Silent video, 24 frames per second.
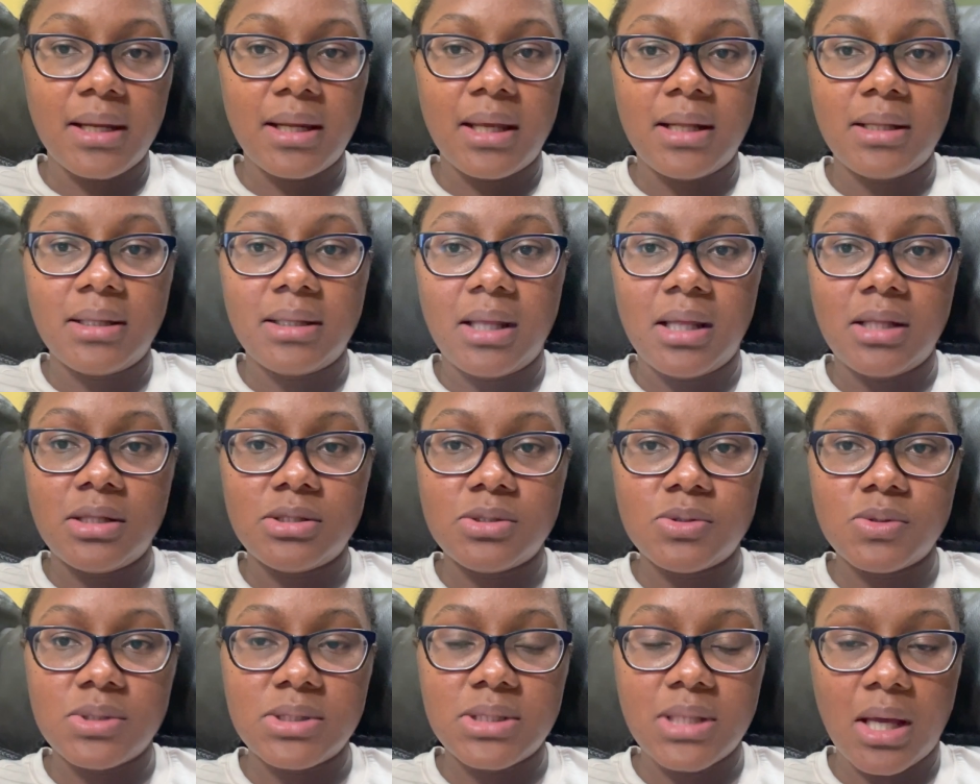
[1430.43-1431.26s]
And they
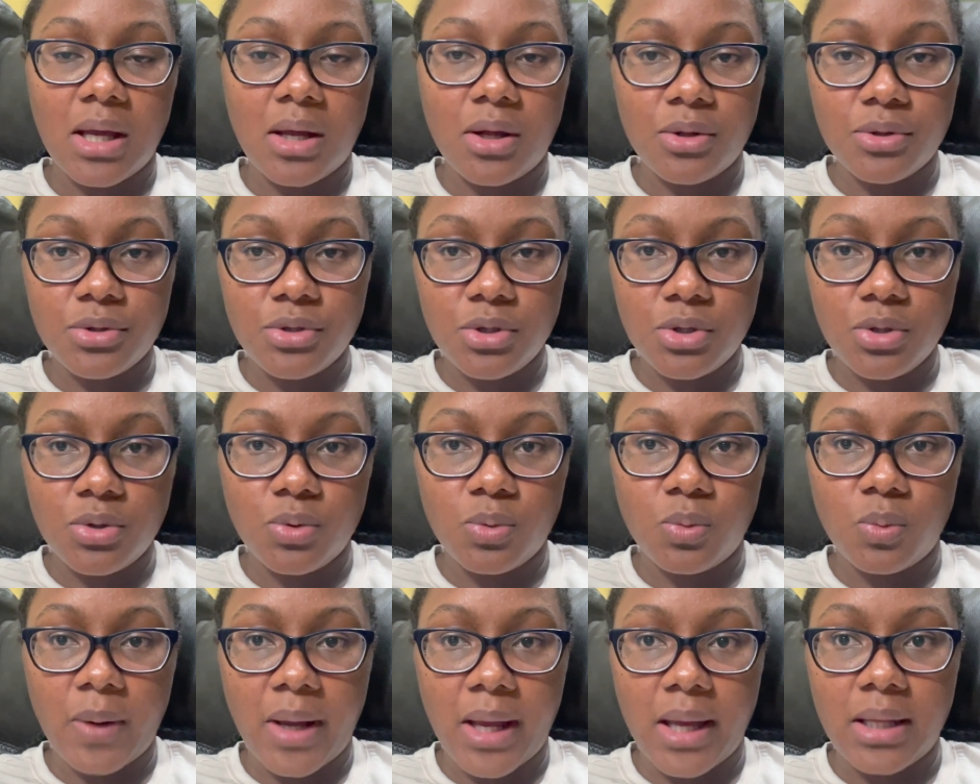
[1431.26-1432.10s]
do tell you
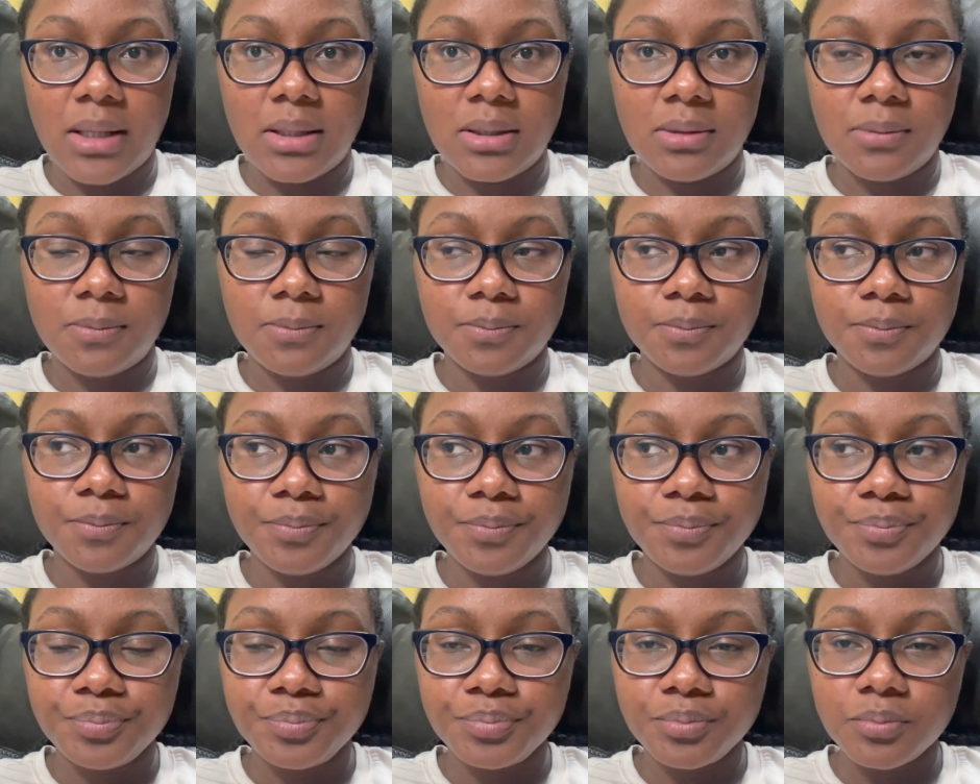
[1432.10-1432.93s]
when
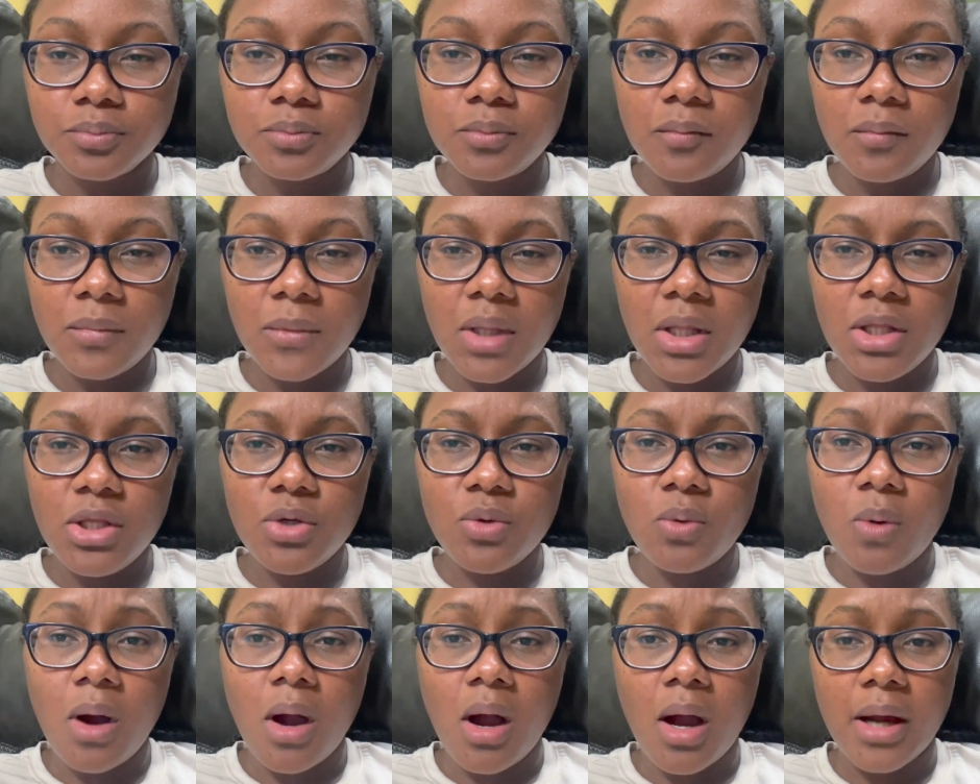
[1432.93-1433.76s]
you
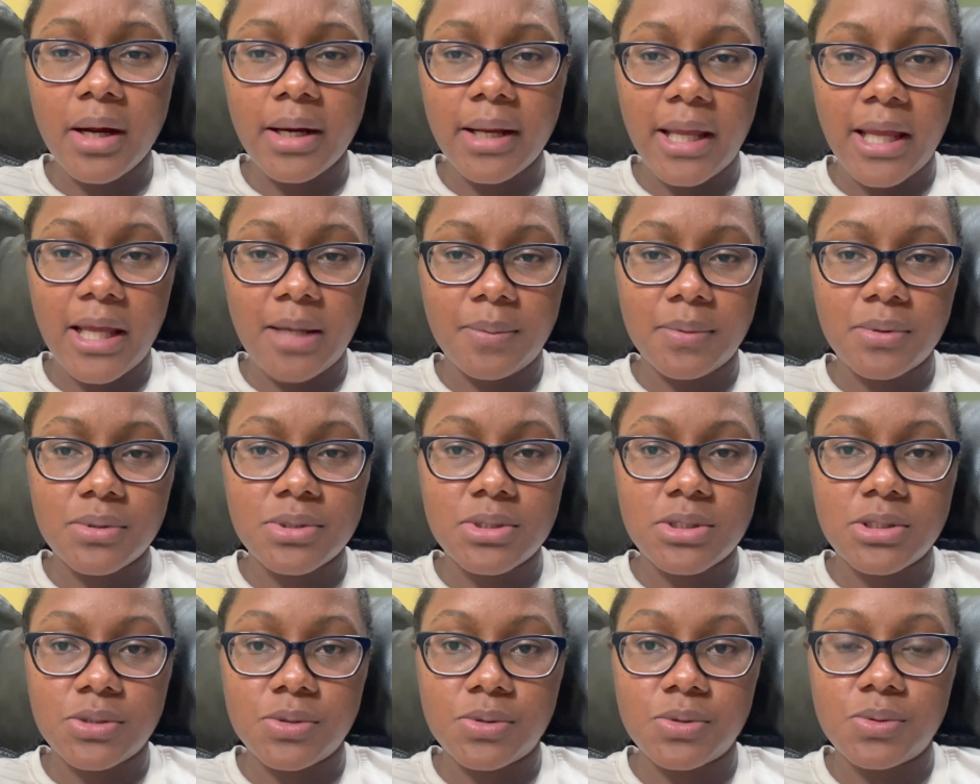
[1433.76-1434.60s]
are able
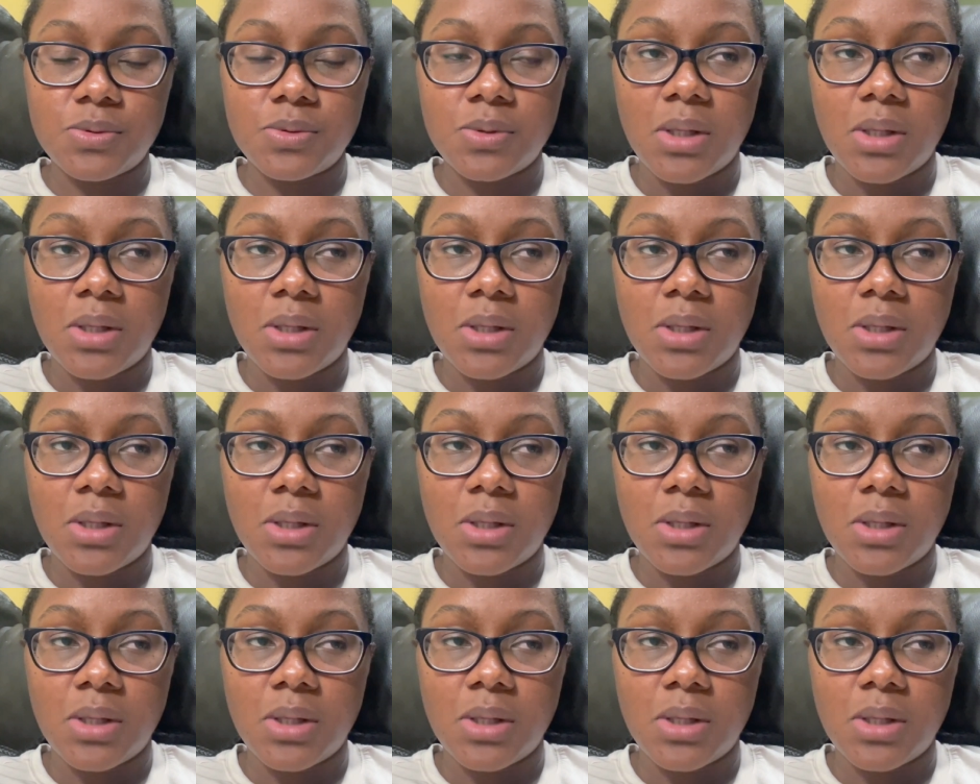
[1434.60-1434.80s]
to